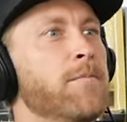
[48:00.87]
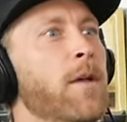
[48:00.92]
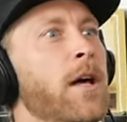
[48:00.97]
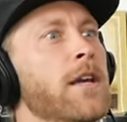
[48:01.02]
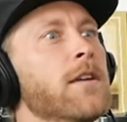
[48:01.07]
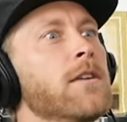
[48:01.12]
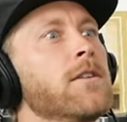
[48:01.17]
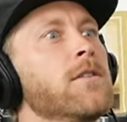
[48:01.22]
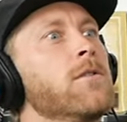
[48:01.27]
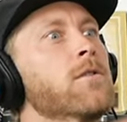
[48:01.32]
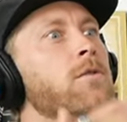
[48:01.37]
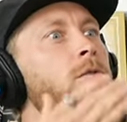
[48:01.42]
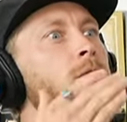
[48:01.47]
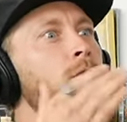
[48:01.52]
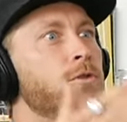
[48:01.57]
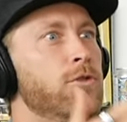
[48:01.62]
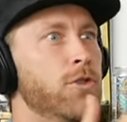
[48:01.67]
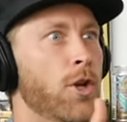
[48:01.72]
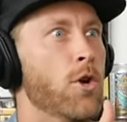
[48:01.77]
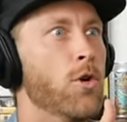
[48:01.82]
I'm like,
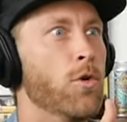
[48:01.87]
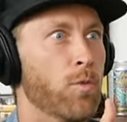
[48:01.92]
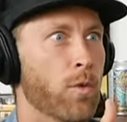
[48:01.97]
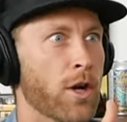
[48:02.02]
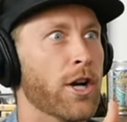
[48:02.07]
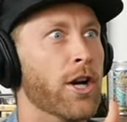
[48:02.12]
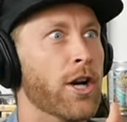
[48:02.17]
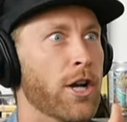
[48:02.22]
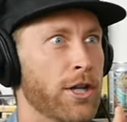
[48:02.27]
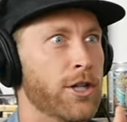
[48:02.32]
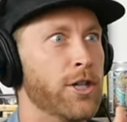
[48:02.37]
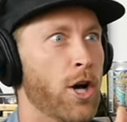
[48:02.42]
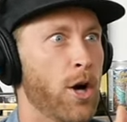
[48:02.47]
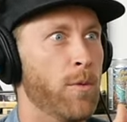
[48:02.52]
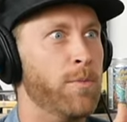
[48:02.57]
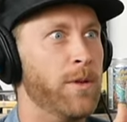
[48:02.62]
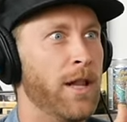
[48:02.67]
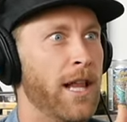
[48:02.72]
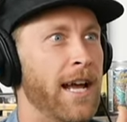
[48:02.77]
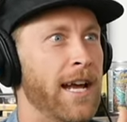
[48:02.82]
dude, we're going to go
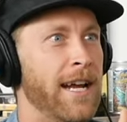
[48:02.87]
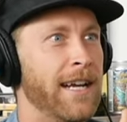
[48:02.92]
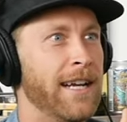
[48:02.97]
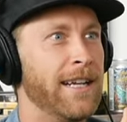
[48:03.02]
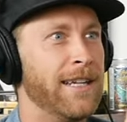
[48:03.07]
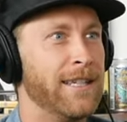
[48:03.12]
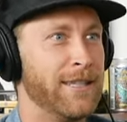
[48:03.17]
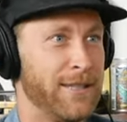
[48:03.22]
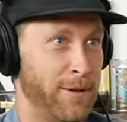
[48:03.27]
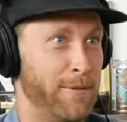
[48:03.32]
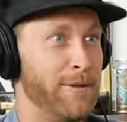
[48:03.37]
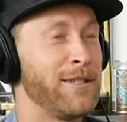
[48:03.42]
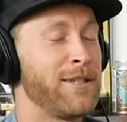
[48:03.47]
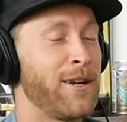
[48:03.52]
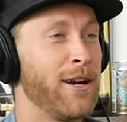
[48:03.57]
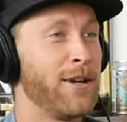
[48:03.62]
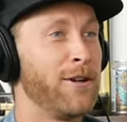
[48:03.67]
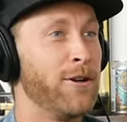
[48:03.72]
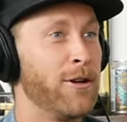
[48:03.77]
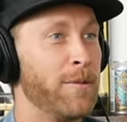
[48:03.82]
play. So we
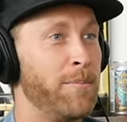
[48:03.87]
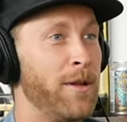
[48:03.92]
started going to